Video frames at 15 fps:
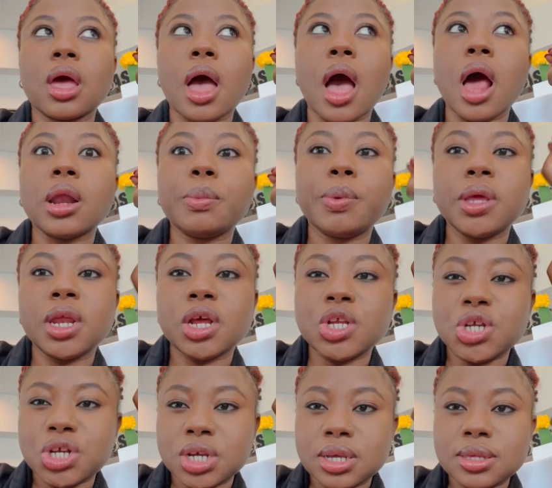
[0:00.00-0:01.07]
jalapeno and
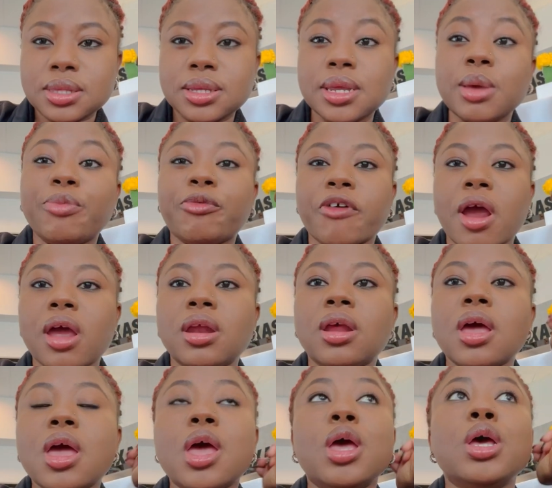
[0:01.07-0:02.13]
cheese deep fried.
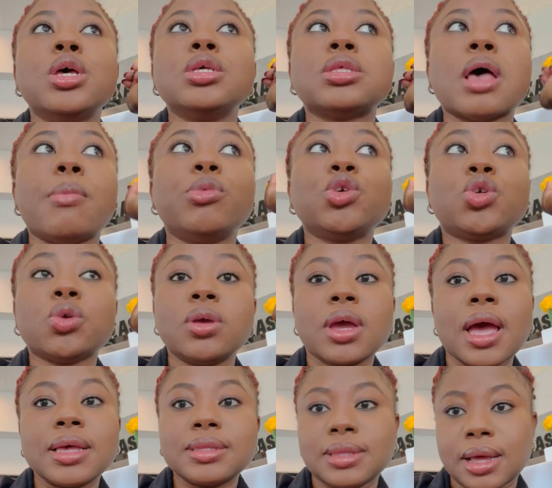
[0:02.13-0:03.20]
So I'm gonna show you
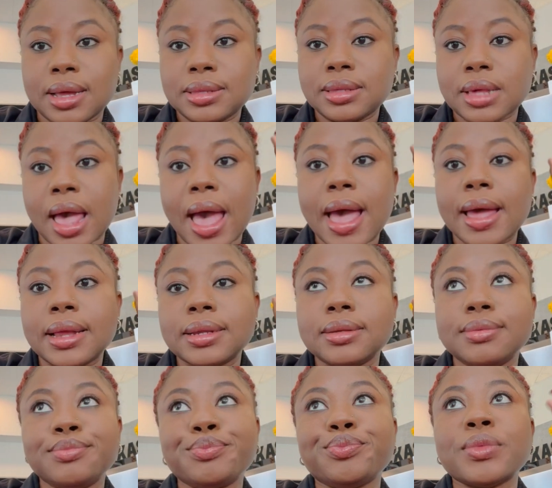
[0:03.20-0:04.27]
guys that
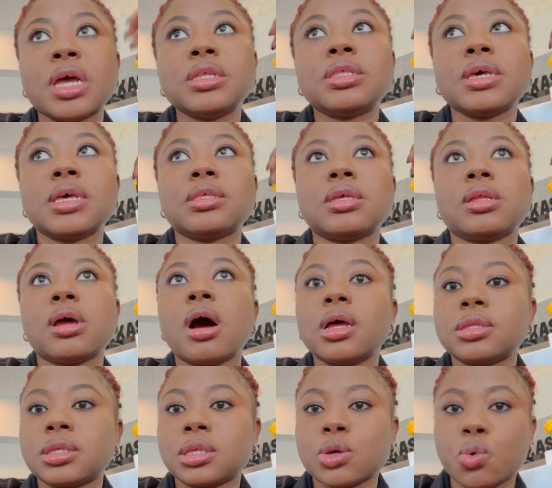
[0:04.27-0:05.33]
and taste it hot,
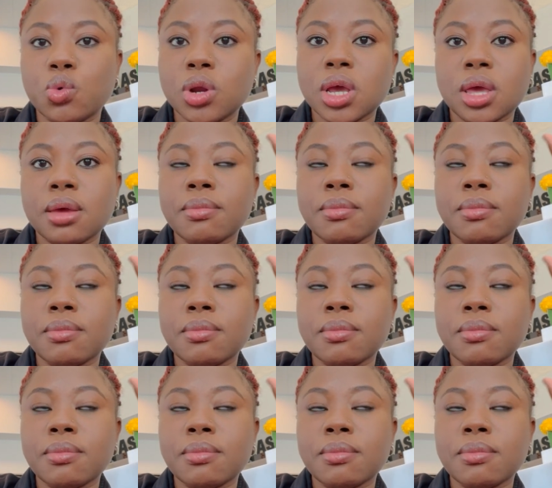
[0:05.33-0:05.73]
so we'll